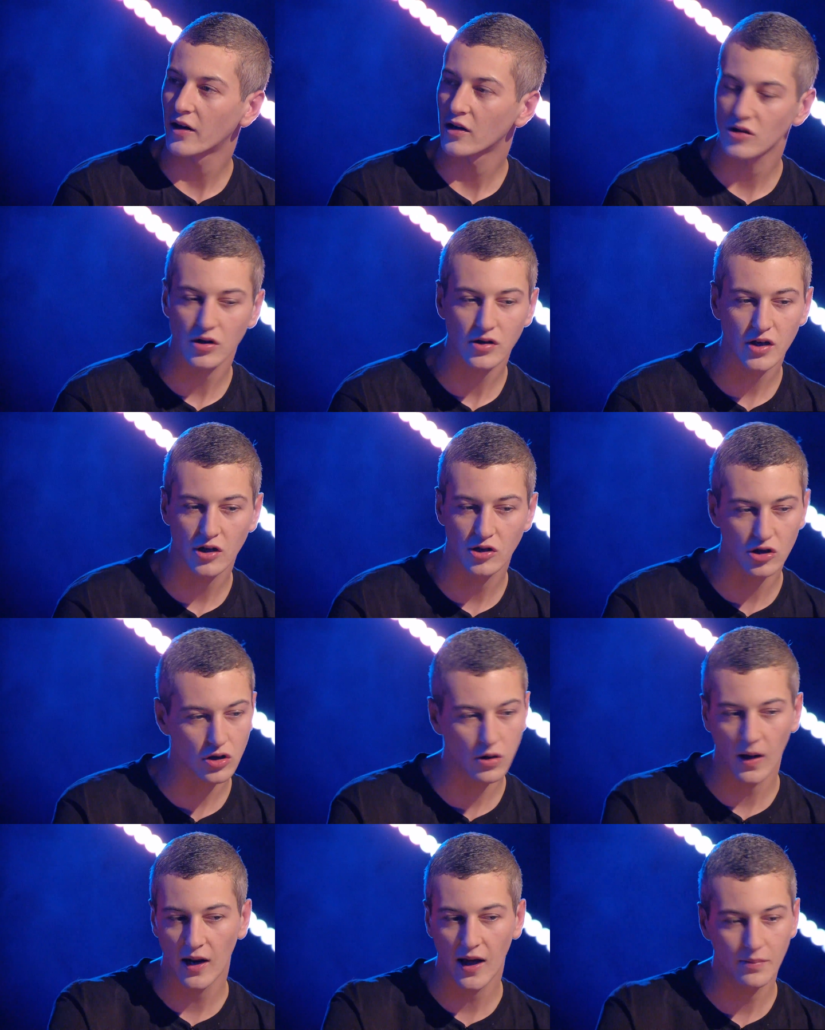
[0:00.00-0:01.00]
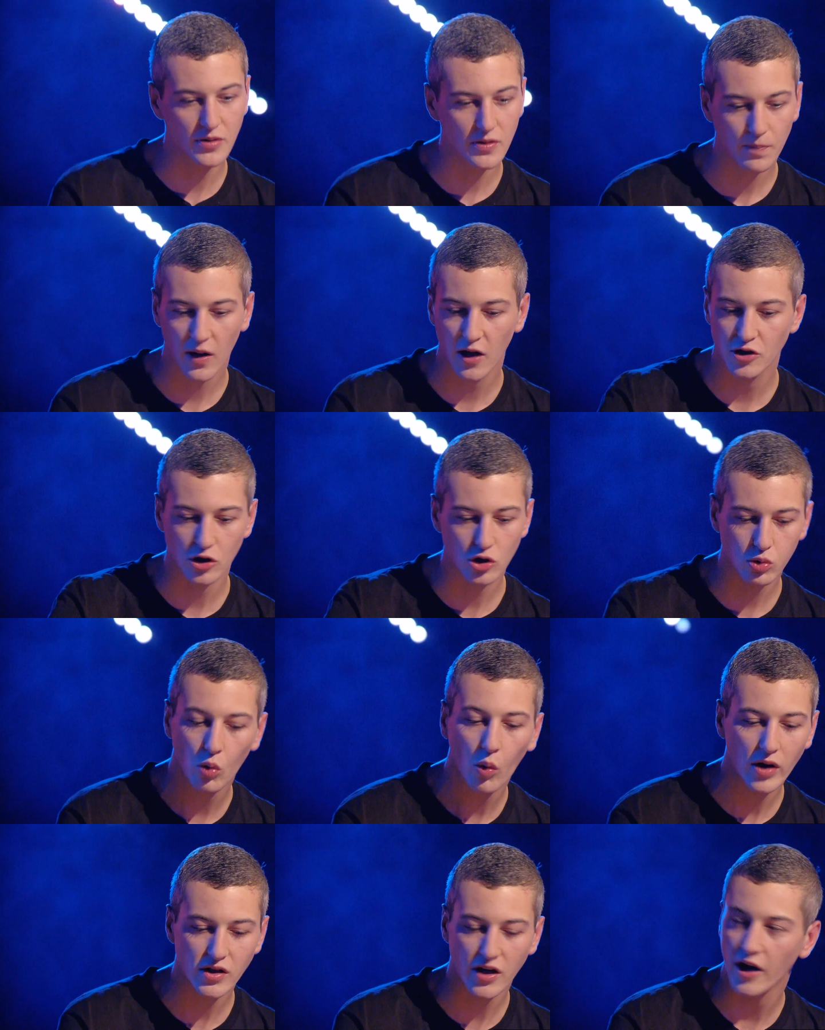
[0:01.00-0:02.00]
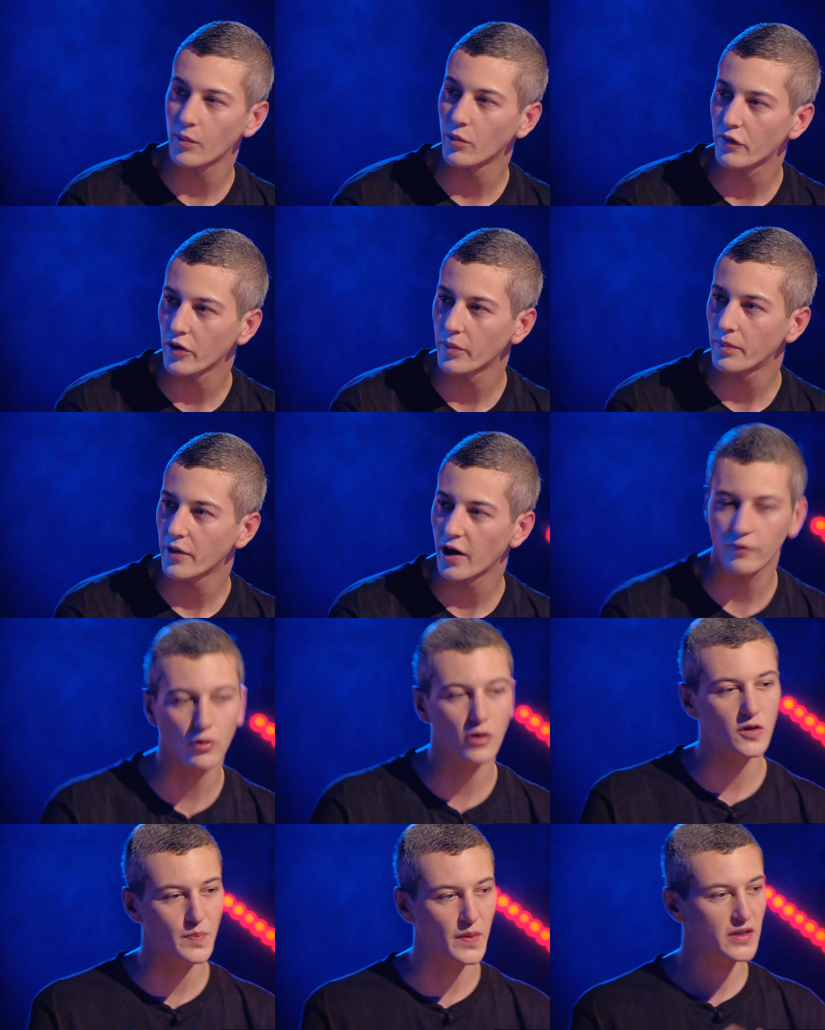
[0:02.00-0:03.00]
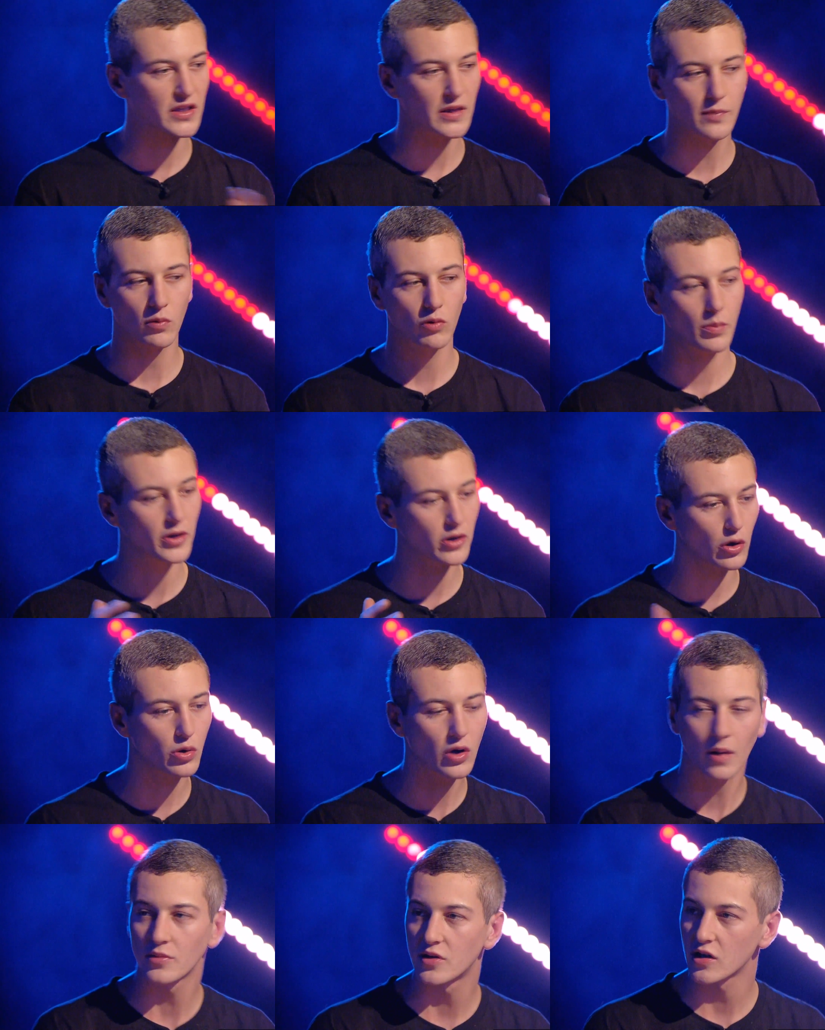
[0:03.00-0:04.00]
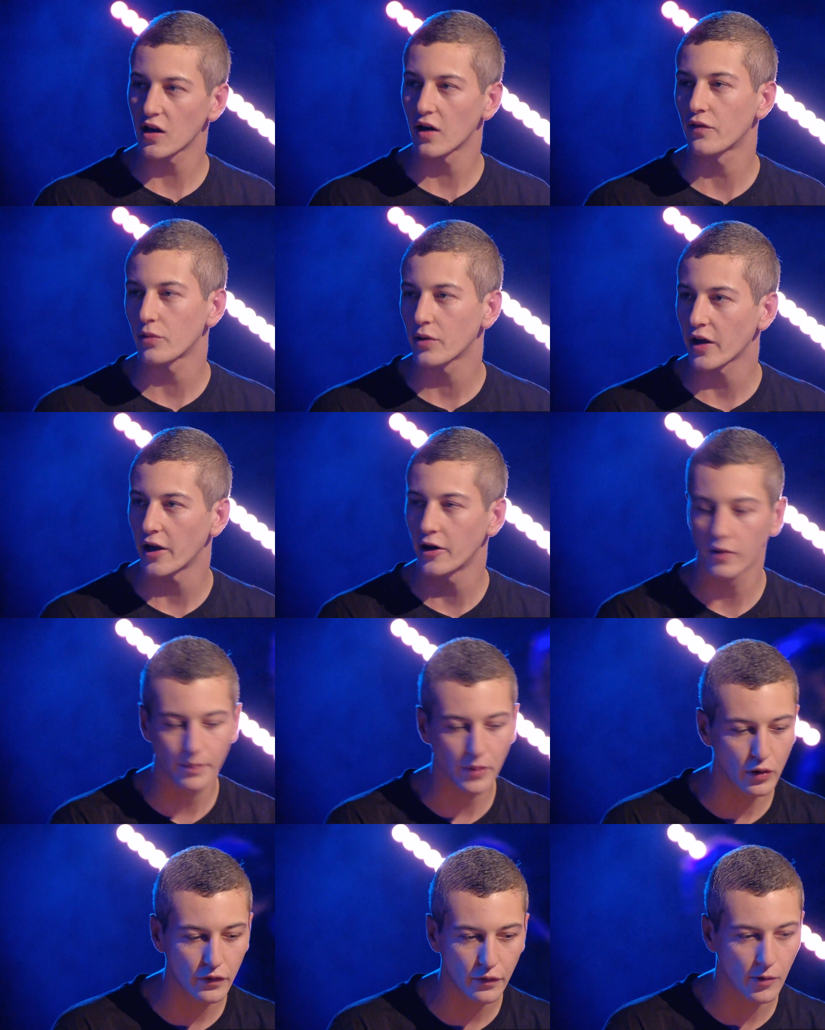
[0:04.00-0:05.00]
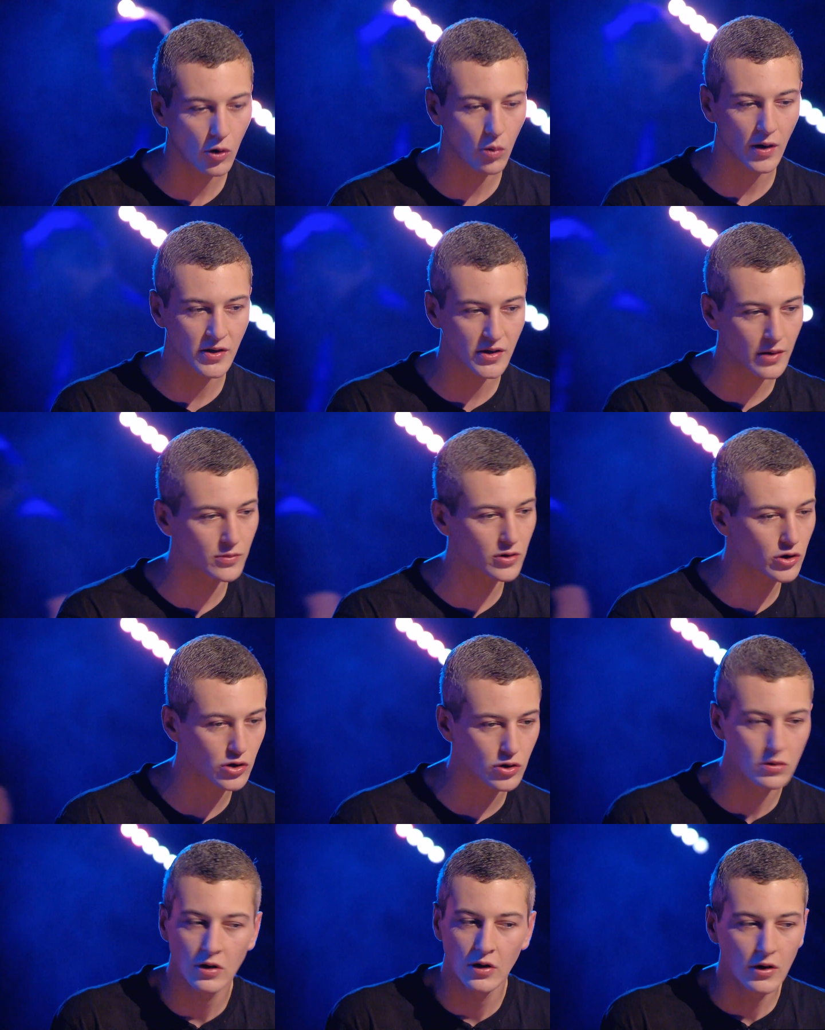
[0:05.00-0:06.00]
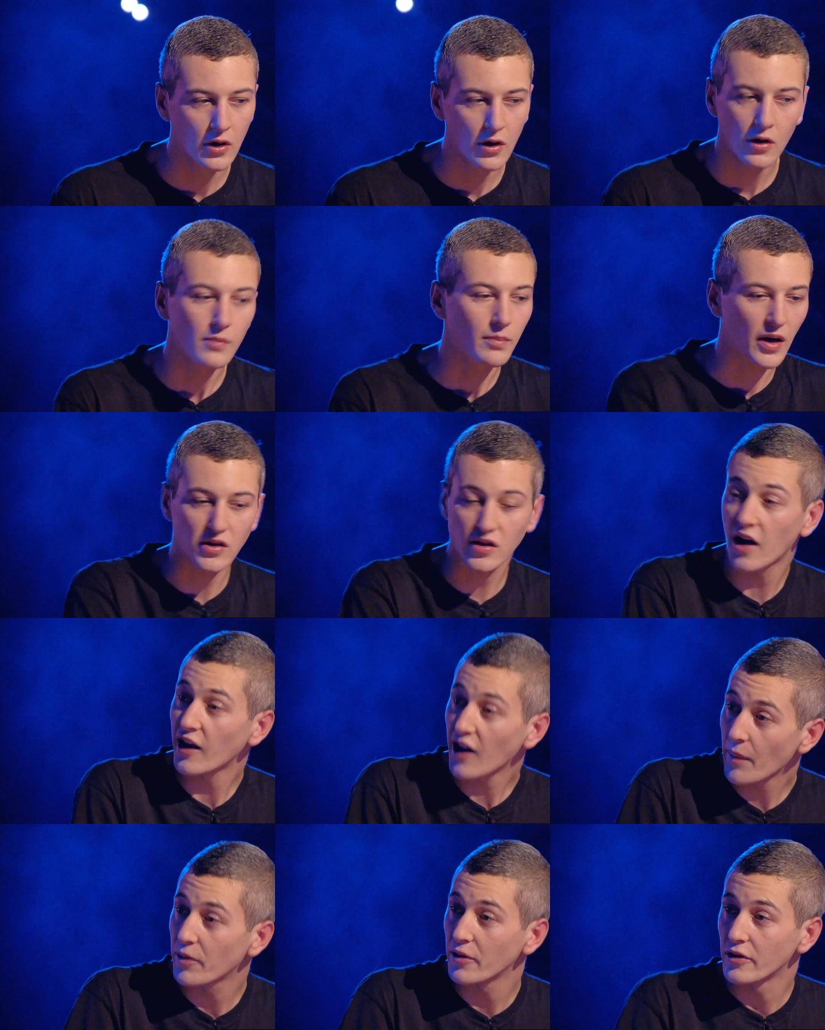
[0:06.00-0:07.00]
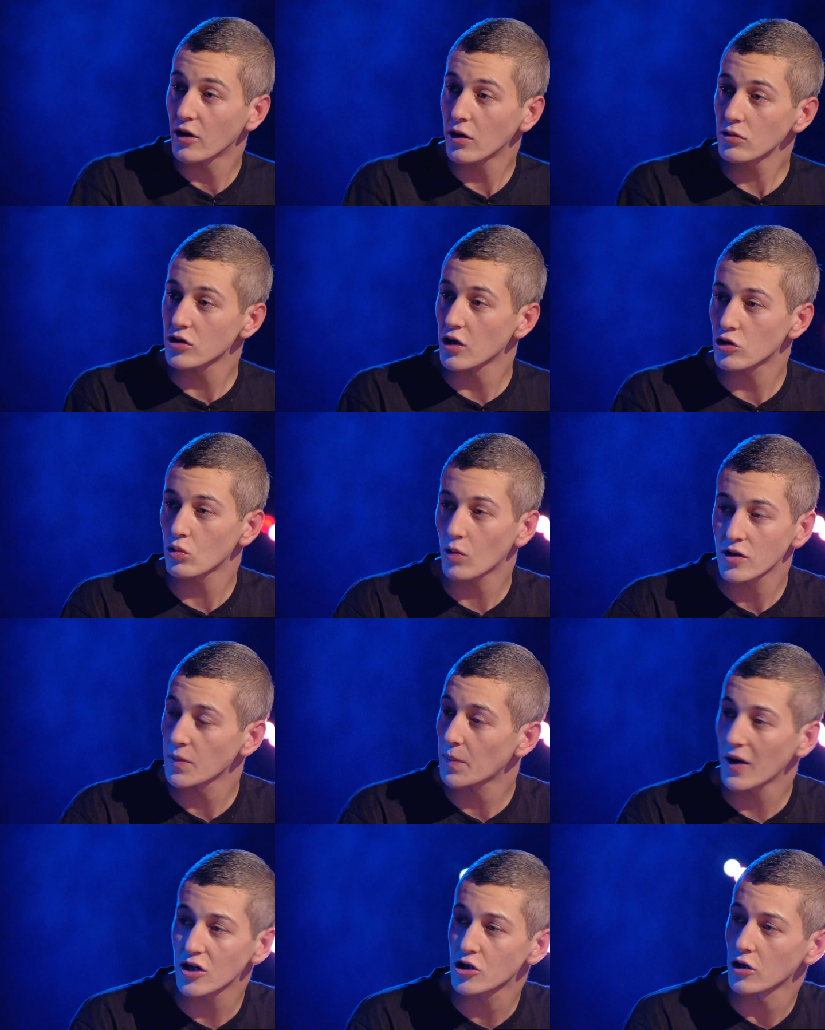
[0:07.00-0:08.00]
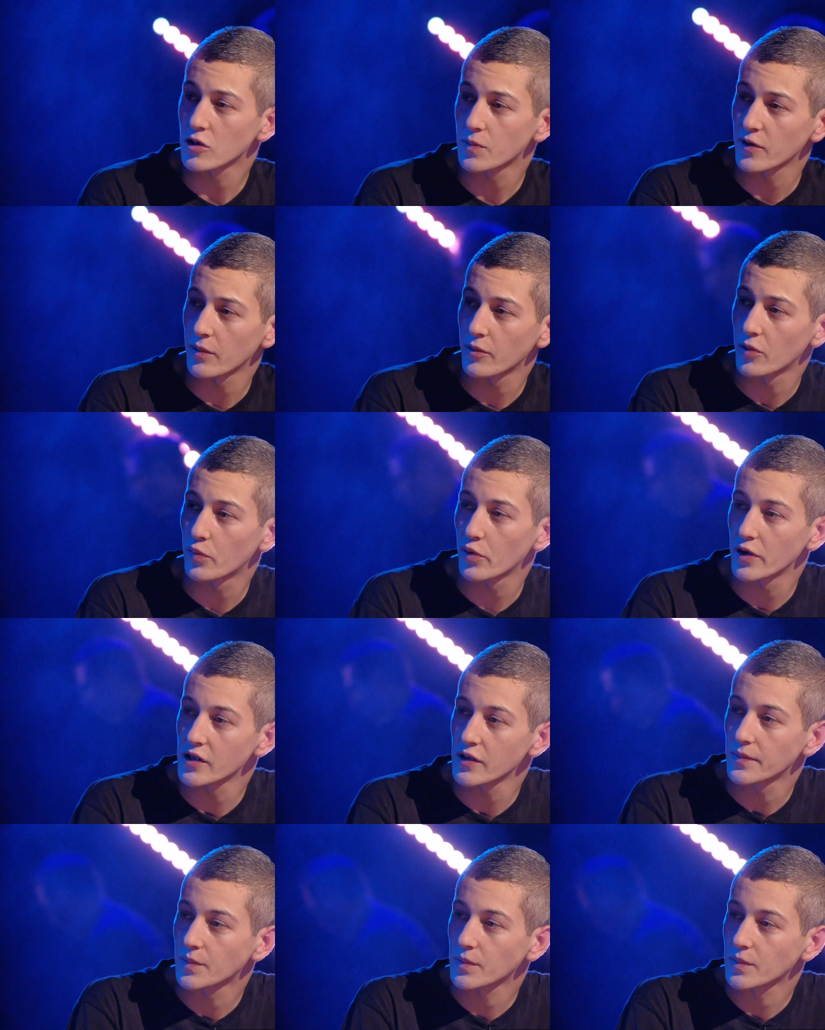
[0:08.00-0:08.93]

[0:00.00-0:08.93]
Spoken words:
As I said, just like Labs, pleasure to always get in with him. Everyone's busy, but when we do come together and get in the booth, we always seem to make something happen, you know? So it's always a pleasure to be in with the boys.